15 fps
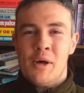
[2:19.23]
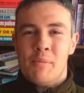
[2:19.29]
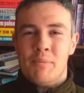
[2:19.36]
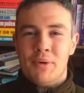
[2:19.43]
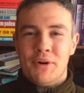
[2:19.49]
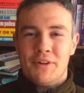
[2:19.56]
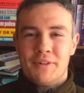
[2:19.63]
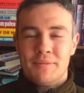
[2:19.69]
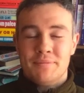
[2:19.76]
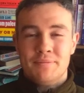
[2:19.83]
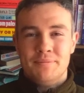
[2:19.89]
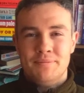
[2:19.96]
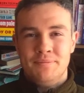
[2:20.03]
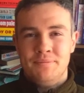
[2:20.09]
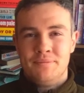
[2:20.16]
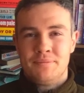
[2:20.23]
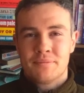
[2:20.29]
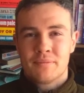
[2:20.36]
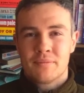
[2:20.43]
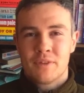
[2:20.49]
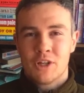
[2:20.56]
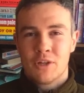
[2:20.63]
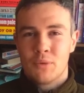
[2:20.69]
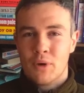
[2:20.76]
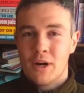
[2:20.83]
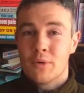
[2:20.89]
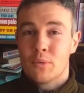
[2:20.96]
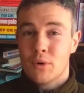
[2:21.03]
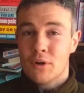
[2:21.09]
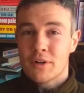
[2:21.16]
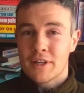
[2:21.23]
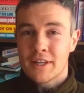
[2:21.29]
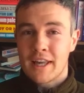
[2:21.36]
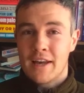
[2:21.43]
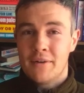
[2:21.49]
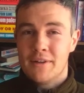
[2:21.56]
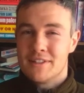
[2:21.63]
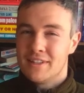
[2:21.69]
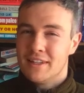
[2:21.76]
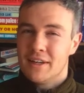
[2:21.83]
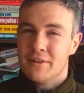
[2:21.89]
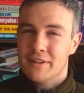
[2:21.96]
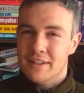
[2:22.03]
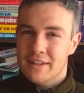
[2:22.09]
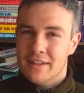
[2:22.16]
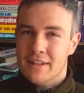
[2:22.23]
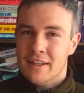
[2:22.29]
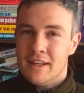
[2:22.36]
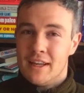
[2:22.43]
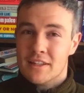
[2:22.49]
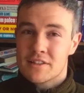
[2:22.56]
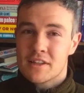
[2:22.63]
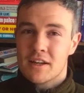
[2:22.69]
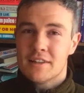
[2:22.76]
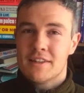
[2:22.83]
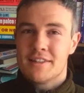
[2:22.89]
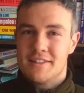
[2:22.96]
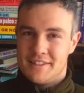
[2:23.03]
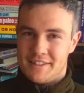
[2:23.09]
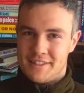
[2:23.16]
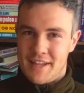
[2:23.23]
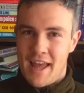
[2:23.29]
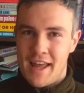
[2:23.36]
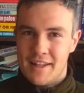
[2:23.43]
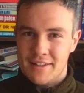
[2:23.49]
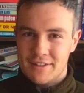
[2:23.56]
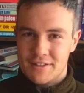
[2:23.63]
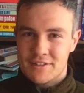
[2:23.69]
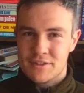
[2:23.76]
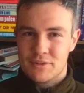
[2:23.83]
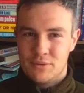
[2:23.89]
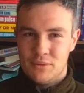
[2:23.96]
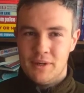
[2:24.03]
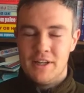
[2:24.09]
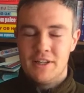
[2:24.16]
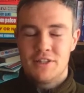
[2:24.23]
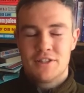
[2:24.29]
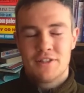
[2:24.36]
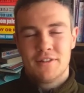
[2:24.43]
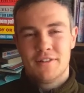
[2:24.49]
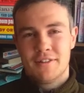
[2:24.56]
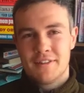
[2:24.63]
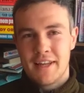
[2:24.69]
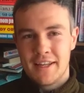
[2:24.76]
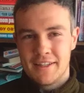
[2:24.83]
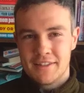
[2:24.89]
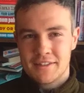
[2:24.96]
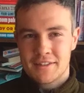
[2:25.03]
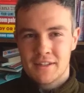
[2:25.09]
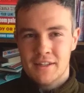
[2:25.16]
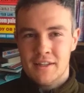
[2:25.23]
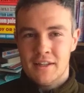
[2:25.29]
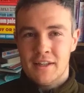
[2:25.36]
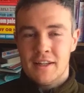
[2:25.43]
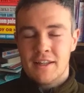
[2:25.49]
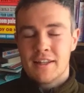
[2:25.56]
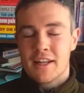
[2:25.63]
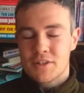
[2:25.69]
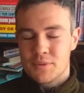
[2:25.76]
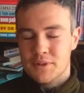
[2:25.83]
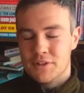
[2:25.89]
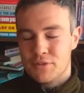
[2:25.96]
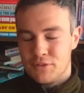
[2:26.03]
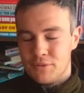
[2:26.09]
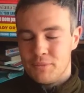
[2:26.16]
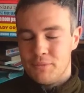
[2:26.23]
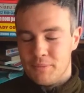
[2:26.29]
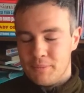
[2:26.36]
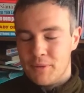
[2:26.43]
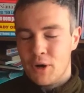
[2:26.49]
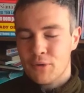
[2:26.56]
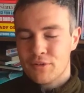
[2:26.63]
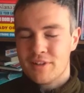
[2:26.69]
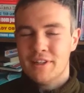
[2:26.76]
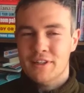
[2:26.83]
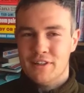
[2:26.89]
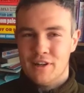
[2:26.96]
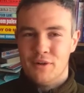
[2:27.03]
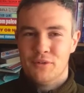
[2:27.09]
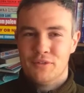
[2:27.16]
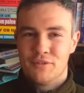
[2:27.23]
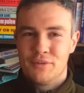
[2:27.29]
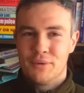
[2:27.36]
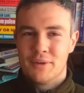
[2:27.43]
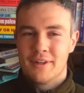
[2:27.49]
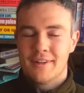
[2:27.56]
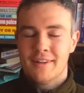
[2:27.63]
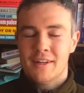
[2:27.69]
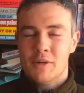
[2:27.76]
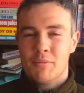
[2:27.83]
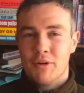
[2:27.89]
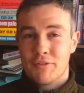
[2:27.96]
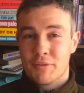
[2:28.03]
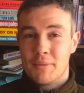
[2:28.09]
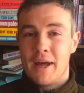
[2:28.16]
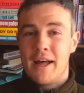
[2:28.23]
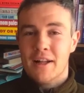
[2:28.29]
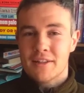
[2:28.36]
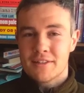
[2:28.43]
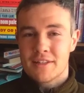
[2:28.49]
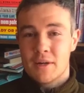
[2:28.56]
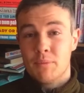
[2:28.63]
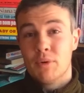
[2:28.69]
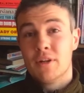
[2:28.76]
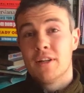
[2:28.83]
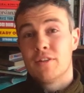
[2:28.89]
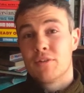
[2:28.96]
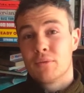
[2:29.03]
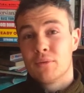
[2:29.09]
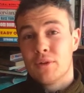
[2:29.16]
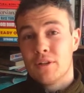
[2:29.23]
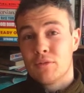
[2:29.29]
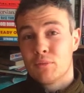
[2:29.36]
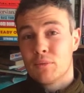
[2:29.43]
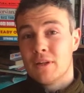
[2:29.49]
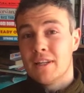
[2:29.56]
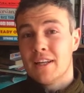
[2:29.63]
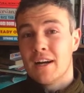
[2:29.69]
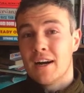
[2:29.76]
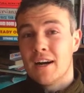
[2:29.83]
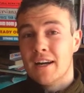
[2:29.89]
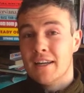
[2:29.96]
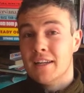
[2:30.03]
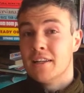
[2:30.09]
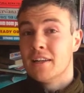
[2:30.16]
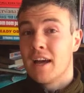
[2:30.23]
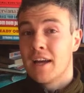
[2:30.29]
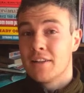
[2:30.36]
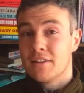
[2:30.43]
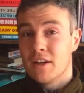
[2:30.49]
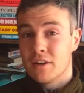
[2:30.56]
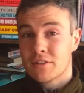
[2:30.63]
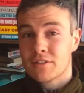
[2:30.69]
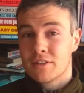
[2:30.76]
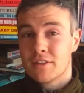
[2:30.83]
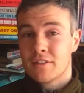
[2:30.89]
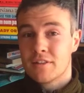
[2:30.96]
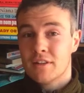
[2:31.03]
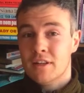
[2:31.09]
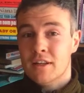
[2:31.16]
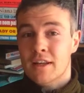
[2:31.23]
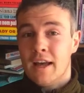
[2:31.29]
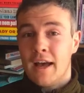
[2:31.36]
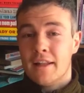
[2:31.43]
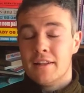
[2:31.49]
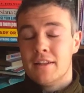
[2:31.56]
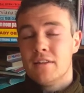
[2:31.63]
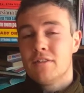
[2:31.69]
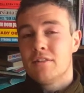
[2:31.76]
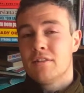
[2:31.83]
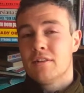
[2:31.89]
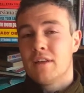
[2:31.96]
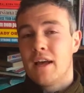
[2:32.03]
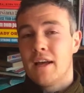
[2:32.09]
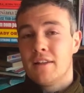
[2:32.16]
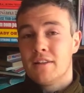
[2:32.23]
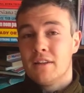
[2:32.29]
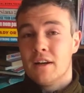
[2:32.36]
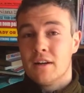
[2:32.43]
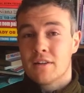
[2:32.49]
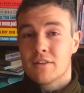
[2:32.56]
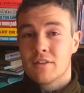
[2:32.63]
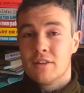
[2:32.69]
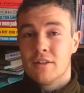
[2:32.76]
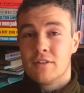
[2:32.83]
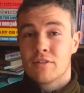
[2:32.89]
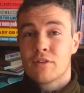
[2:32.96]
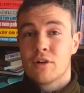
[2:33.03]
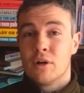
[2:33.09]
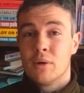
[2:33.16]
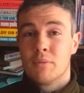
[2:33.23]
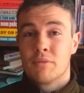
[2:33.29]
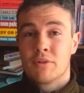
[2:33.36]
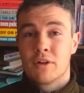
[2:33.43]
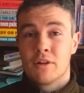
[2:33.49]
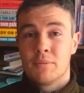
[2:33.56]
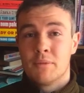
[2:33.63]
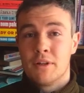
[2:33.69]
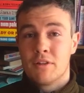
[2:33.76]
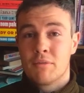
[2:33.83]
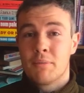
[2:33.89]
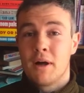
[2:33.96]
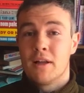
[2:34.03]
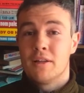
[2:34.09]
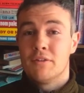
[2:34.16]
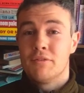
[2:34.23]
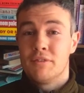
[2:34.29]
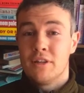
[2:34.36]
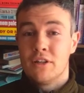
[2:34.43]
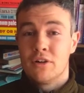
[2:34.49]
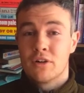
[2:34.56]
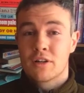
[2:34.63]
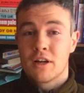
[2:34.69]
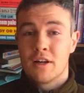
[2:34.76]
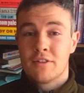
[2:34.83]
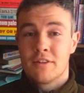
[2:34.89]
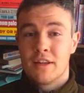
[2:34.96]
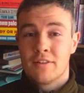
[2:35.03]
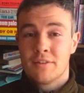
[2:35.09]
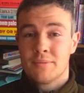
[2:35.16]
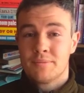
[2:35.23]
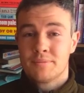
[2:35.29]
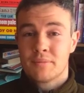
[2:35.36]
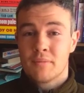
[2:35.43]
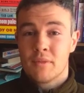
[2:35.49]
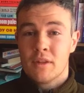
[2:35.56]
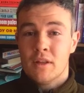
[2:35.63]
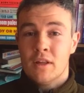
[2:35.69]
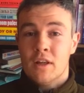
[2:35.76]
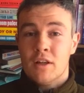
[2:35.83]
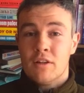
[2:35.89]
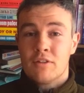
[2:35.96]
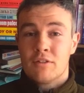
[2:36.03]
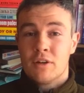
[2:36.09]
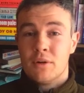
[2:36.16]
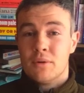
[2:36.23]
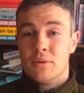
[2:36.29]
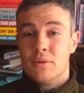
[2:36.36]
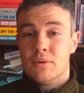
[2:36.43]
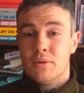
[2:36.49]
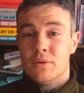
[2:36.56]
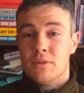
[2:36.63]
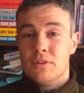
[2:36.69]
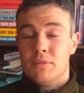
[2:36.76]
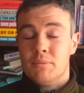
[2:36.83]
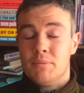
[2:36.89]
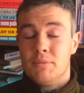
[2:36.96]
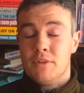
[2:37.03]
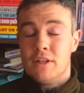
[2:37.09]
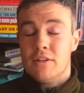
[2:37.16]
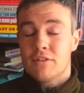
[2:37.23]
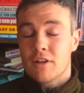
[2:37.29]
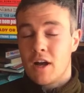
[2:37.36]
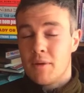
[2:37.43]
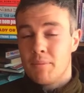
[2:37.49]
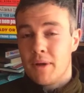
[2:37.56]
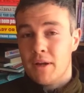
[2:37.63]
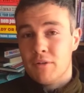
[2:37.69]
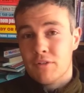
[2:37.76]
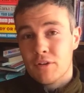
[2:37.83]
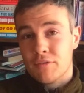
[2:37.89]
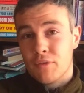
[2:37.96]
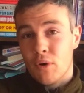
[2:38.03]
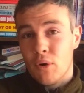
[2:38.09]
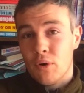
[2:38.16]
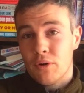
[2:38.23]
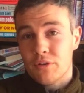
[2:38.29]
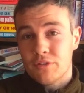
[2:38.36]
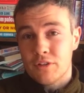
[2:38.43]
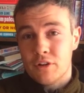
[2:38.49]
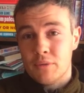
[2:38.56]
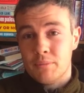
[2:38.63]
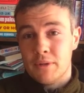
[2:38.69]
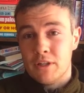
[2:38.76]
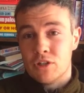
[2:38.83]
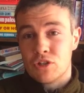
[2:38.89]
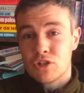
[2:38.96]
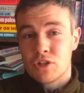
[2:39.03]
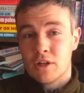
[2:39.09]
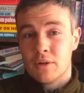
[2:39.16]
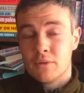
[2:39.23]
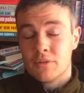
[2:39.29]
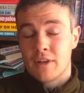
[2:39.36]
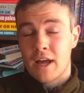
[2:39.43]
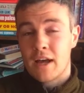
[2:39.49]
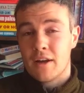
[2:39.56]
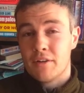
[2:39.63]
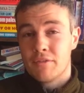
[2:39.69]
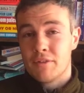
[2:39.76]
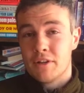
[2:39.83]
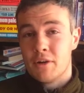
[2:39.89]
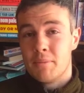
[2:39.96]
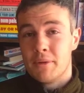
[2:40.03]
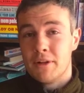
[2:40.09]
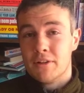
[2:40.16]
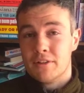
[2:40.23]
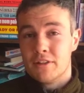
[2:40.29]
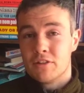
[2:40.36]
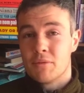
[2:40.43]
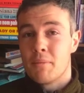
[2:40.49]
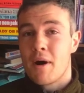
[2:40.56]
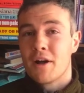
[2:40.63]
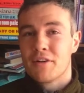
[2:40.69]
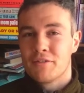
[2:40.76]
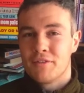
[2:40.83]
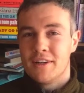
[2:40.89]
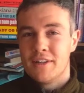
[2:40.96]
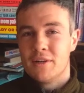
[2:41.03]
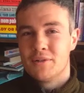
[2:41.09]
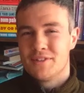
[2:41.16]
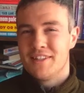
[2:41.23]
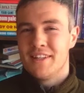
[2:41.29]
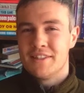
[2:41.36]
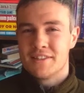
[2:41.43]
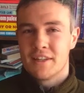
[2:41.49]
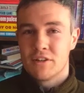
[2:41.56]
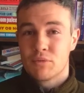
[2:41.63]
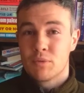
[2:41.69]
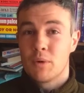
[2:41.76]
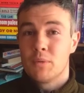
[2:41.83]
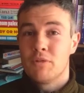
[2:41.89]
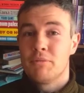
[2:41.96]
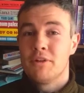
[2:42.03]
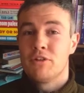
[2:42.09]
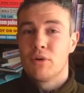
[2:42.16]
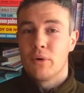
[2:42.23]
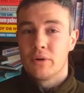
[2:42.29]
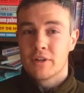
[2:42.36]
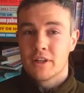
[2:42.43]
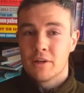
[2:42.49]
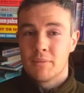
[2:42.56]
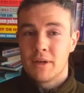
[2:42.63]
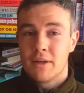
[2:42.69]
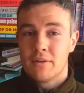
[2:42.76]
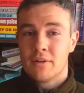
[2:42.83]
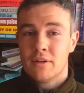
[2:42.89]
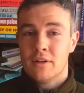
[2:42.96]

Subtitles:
But raw cacao is, it's got this intense, rich taste. And that's what it's mostly known for. But from a health standpoint, it's really high in antioxidants. And these antioxidants come from its polyphenol content. So these compounds have also been shown to have an ability to modify those T cells, what we've been talking about.